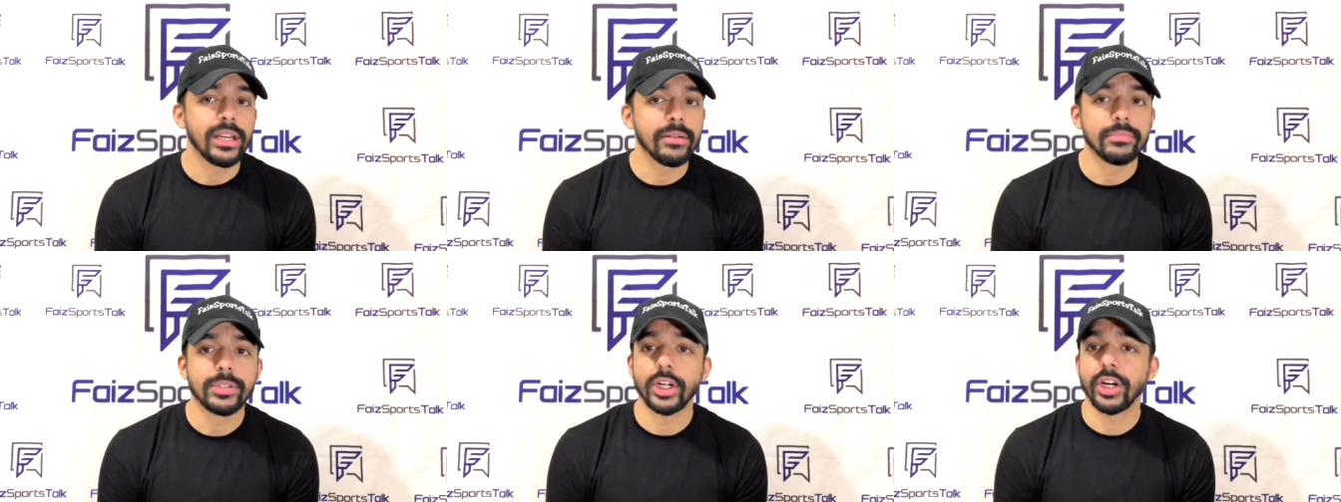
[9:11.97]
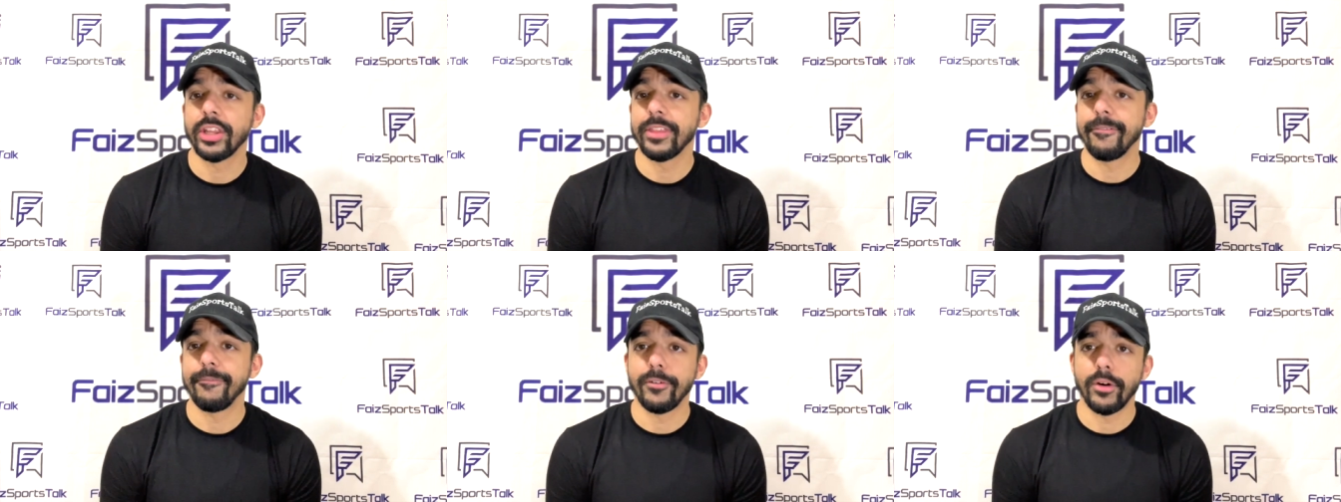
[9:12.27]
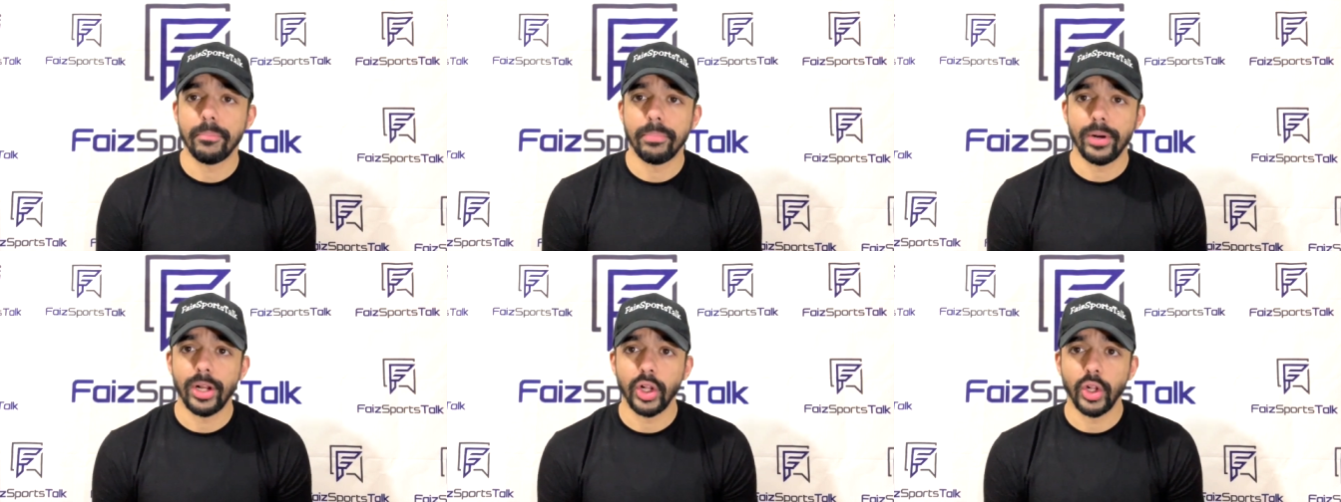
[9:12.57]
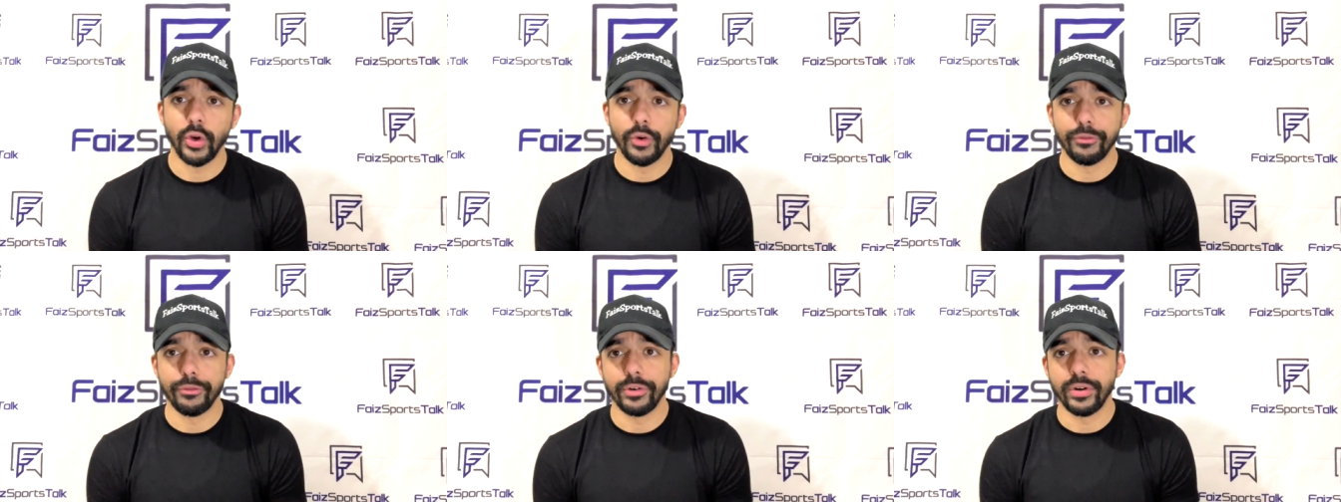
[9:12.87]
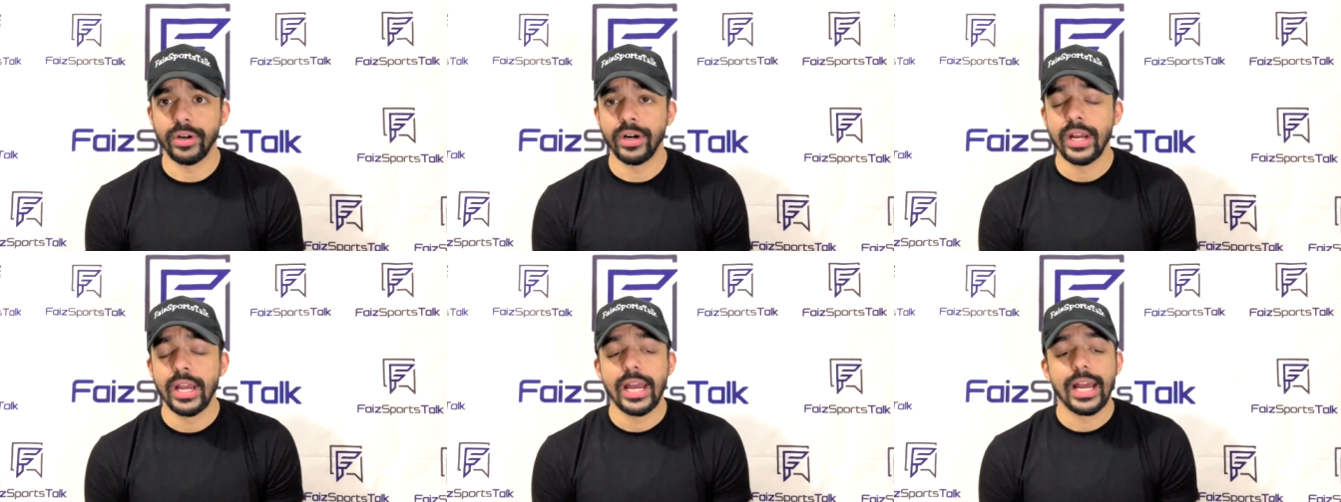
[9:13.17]
him turn the football
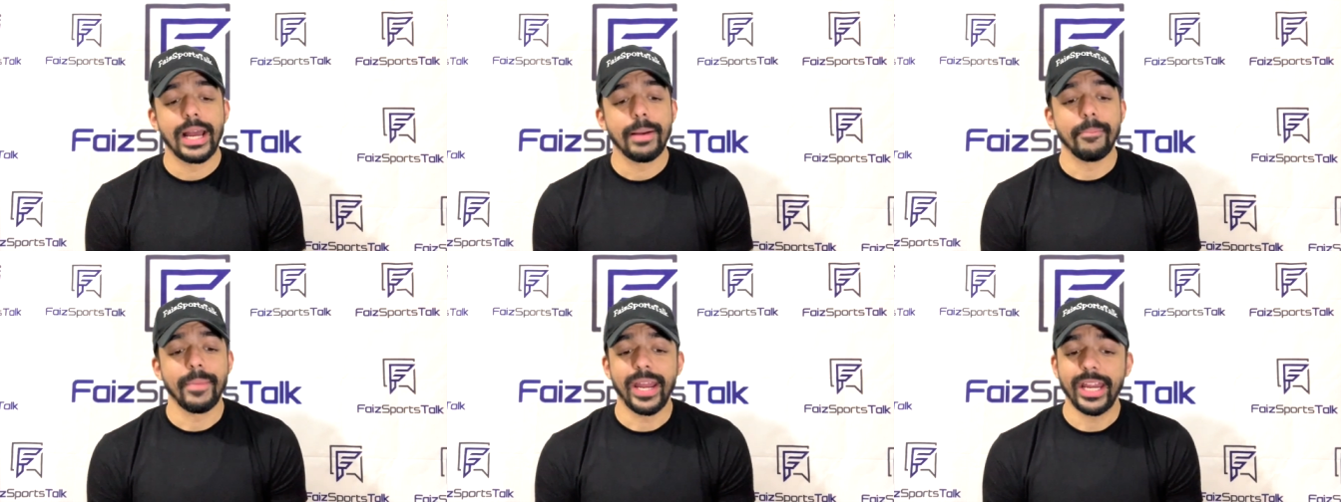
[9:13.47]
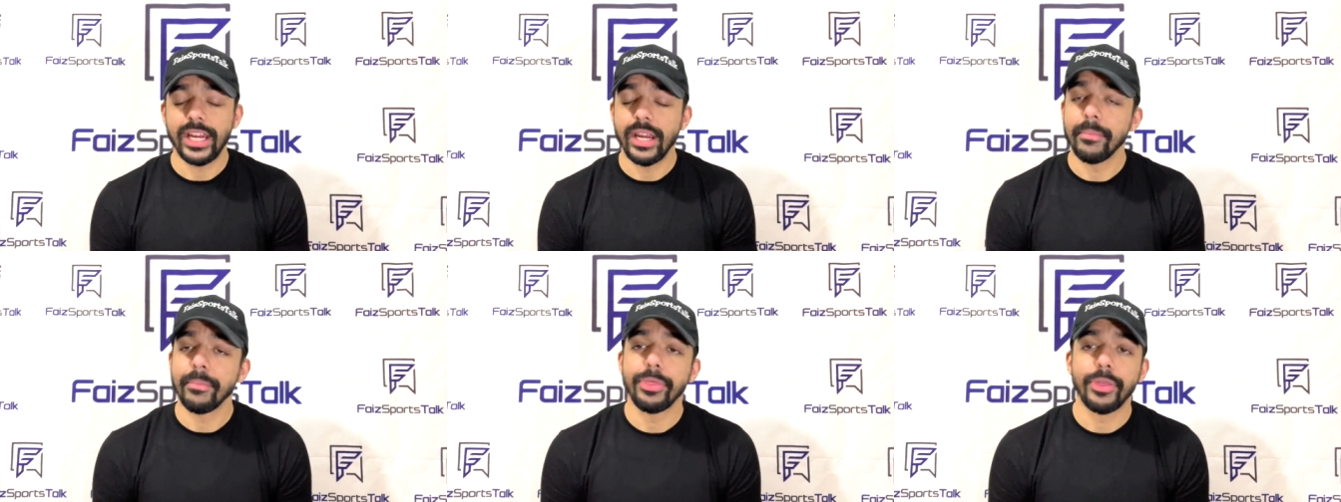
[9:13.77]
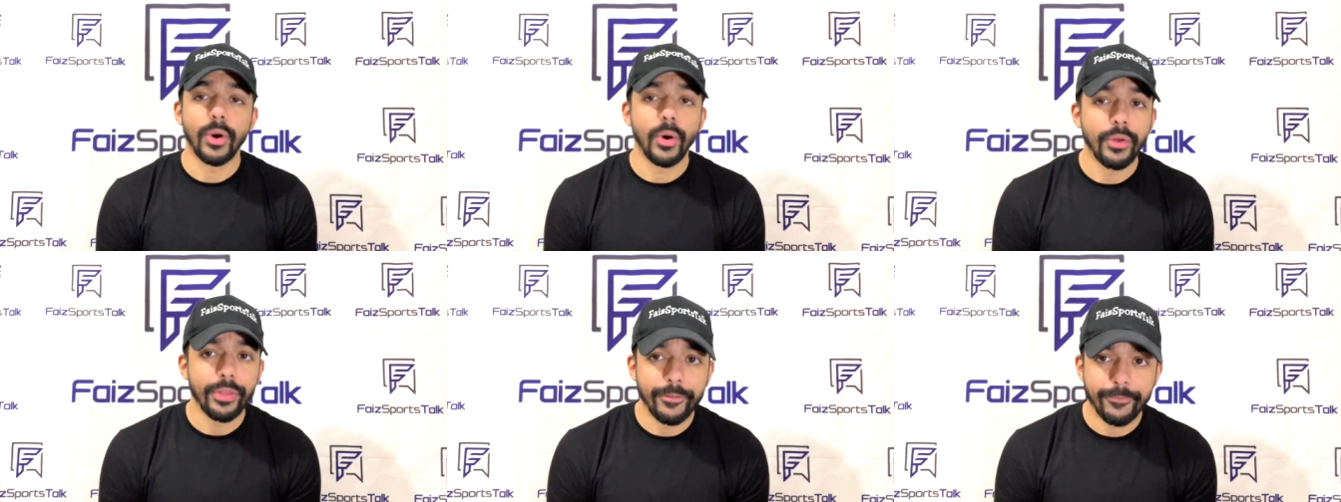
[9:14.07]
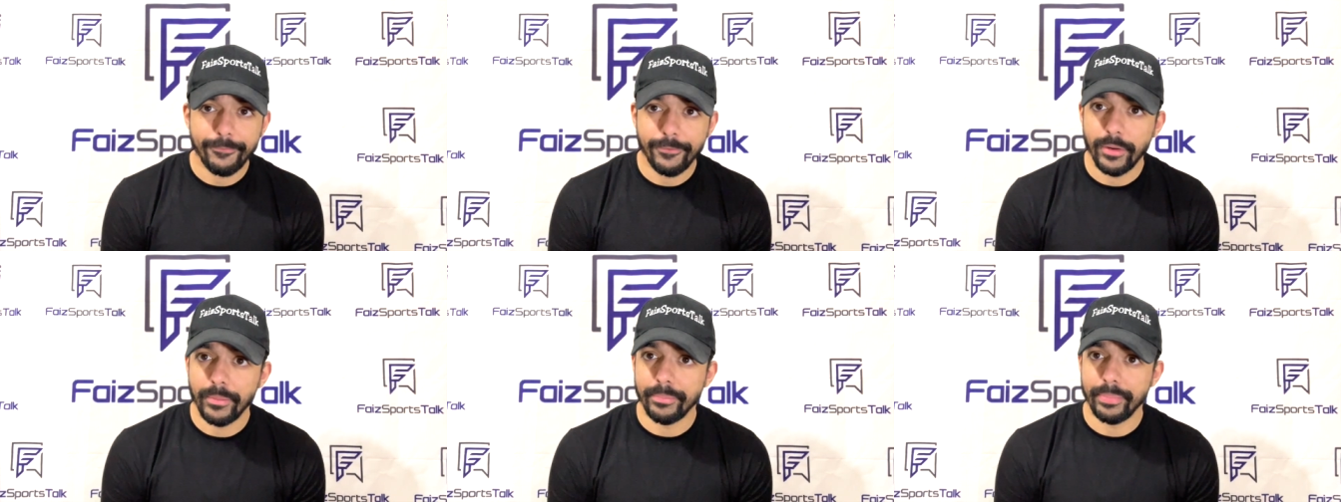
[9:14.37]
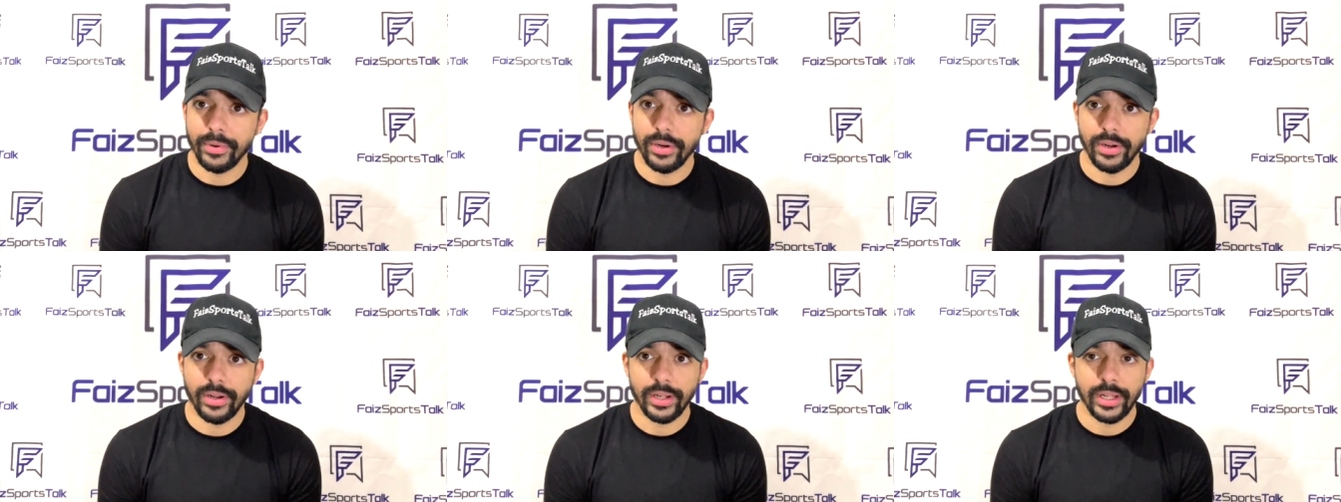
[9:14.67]
over, make him throw the
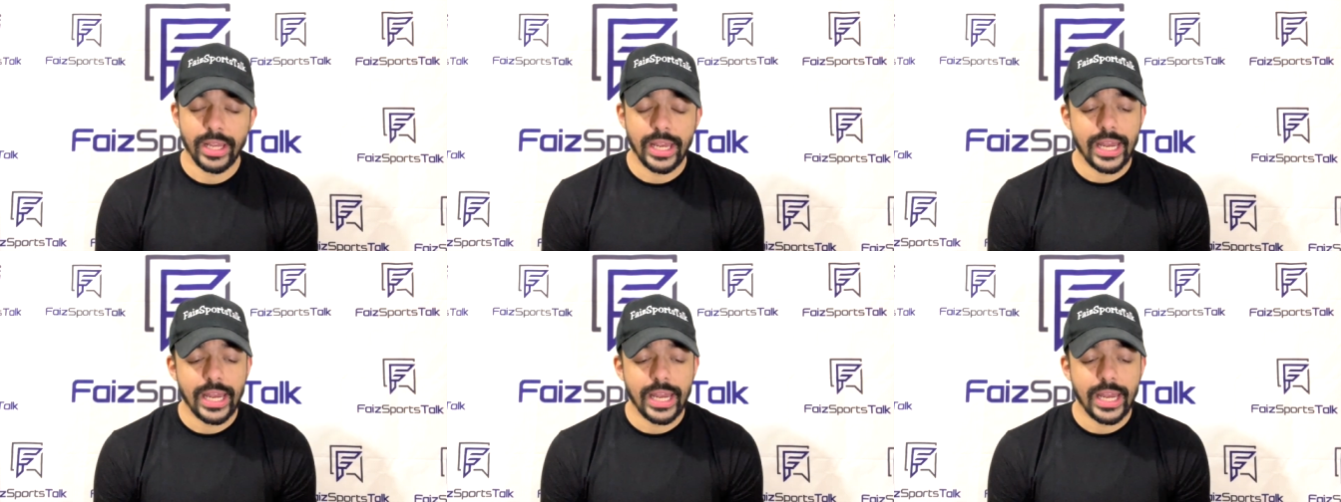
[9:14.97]
football.